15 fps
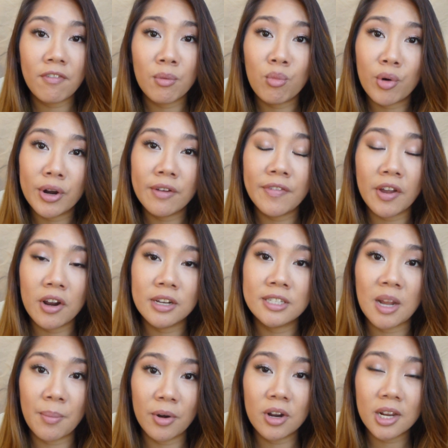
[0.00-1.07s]
from one of their
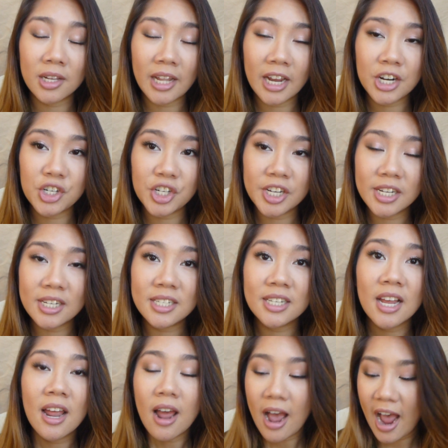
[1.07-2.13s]
summer collections.